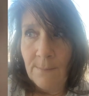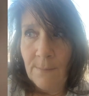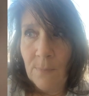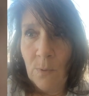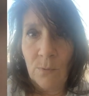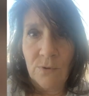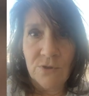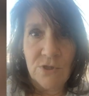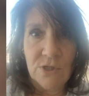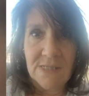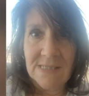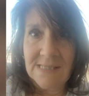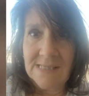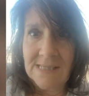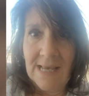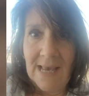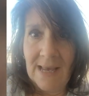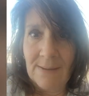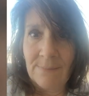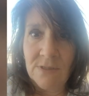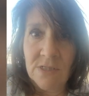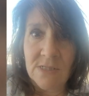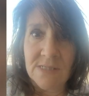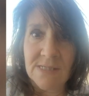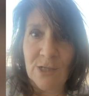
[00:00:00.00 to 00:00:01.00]
But we'll just see.
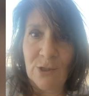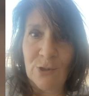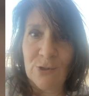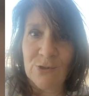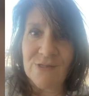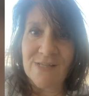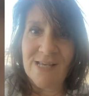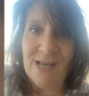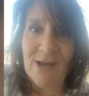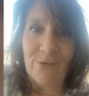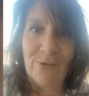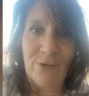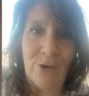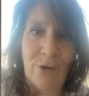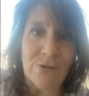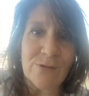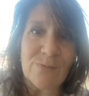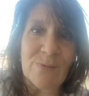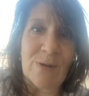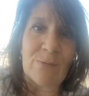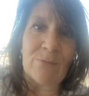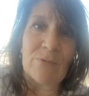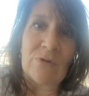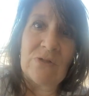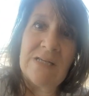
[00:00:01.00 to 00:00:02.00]
I'm just going to see how it goes.
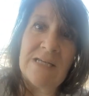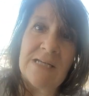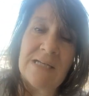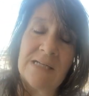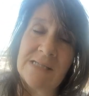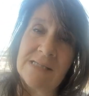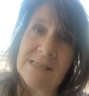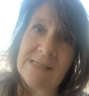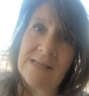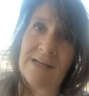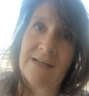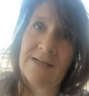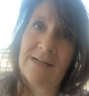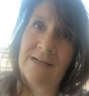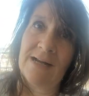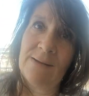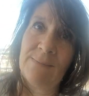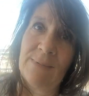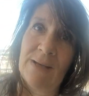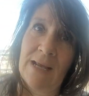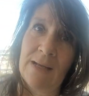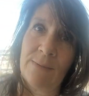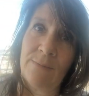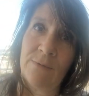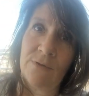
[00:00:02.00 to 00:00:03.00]
But I'm really excited.
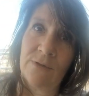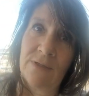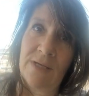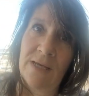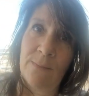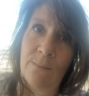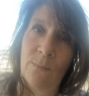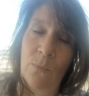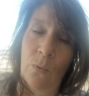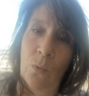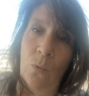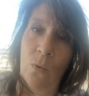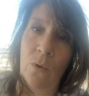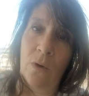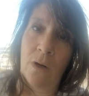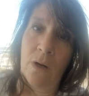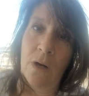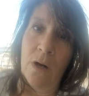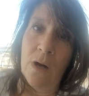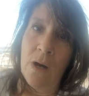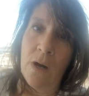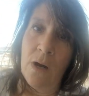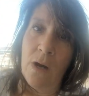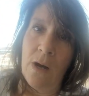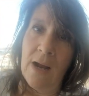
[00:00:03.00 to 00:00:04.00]
I'm able to get more.
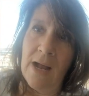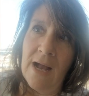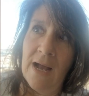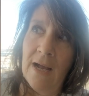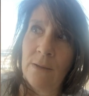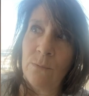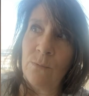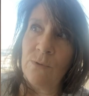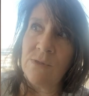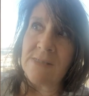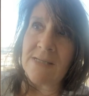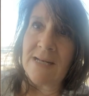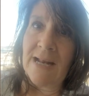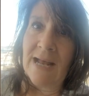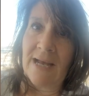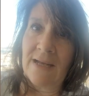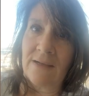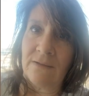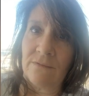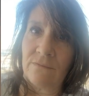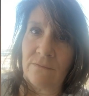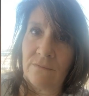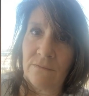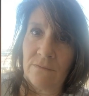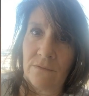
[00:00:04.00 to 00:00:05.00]
I was not
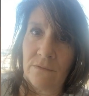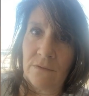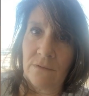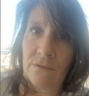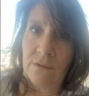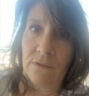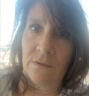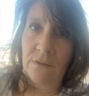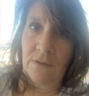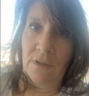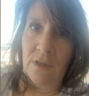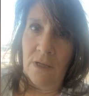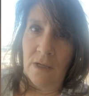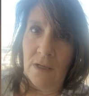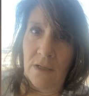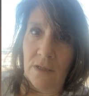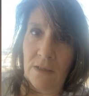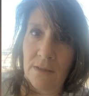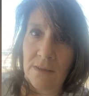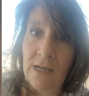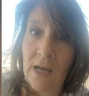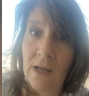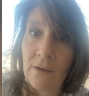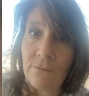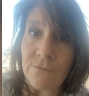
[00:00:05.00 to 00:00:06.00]
uh,
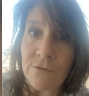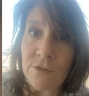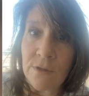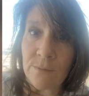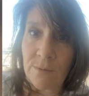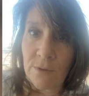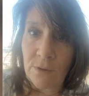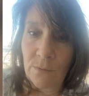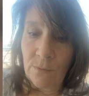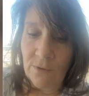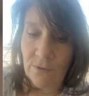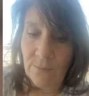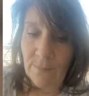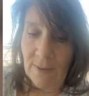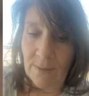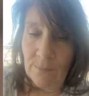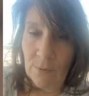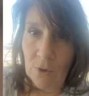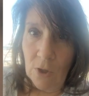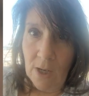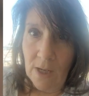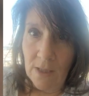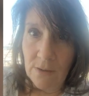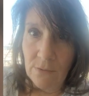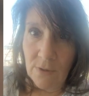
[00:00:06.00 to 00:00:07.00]
comfortable with my
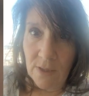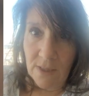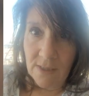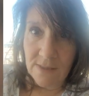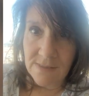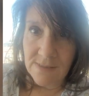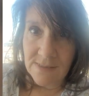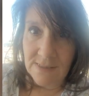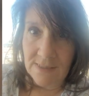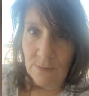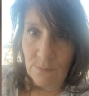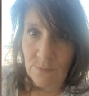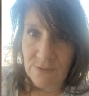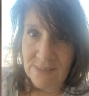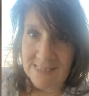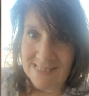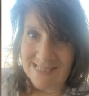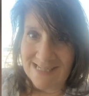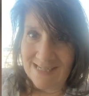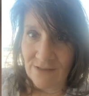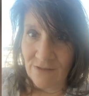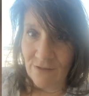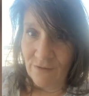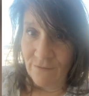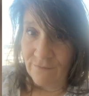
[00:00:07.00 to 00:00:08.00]
progress, and it was
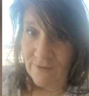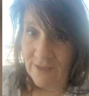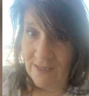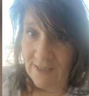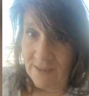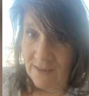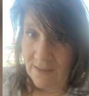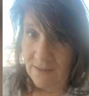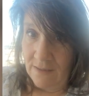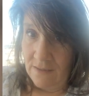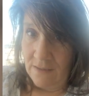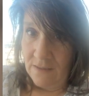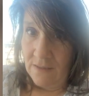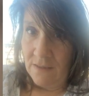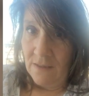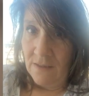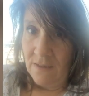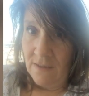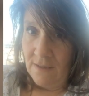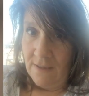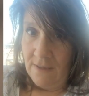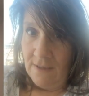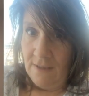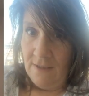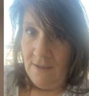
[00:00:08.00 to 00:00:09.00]
terrifying
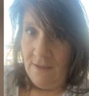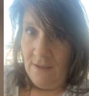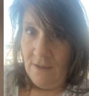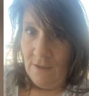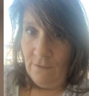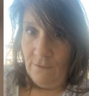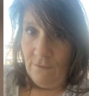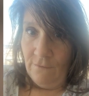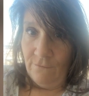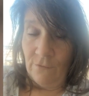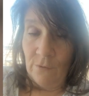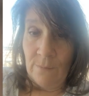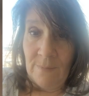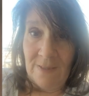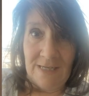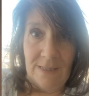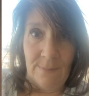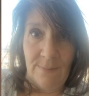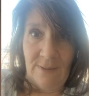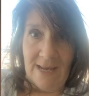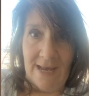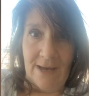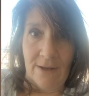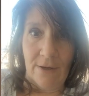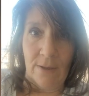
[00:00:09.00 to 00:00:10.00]
for me to
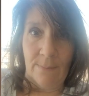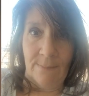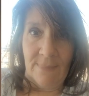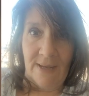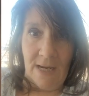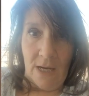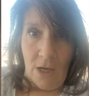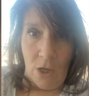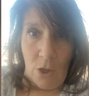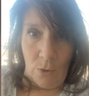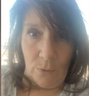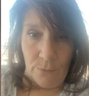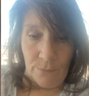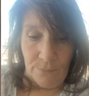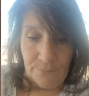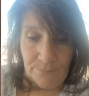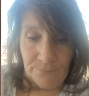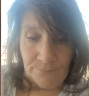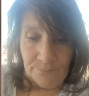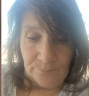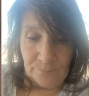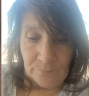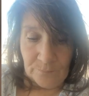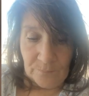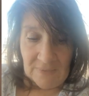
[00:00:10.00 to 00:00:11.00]
be out on my own.
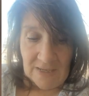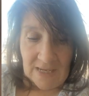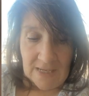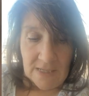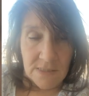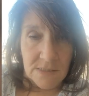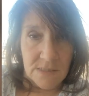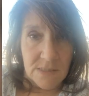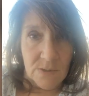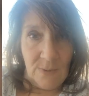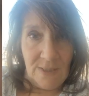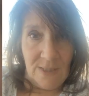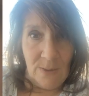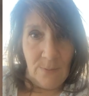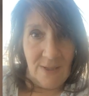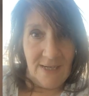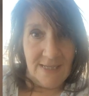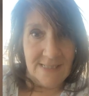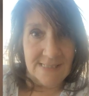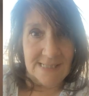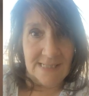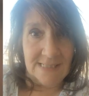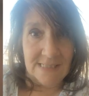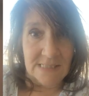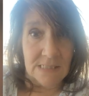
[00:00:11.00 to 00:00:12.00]
So,
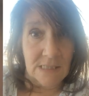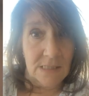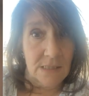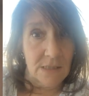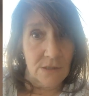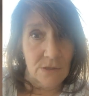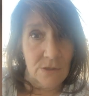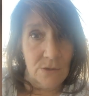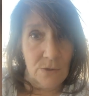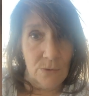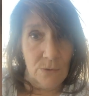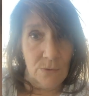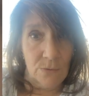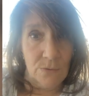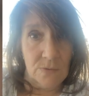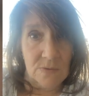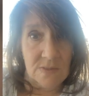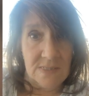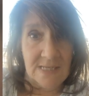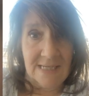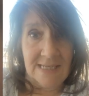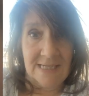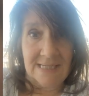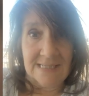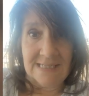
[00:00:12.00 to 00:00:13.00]
anyways, it's a good
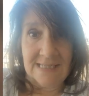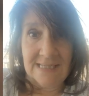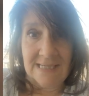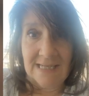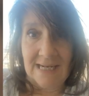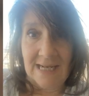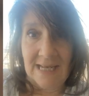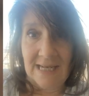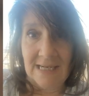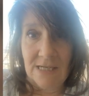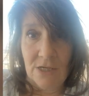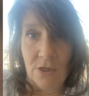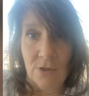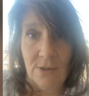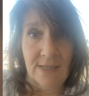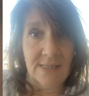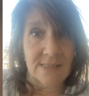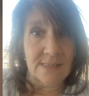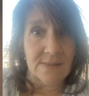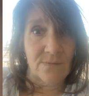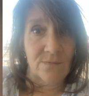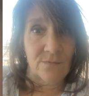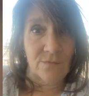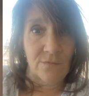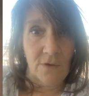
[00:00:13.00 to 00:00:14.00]
news. I get to get out of here, get
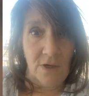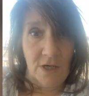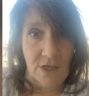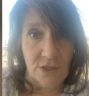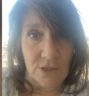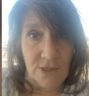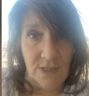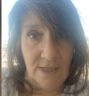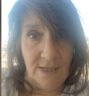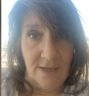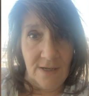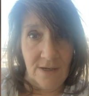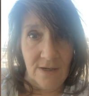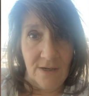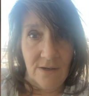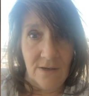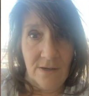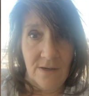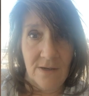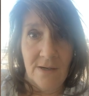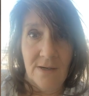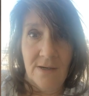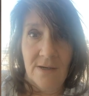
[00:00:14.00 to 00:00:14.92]
some fresh air.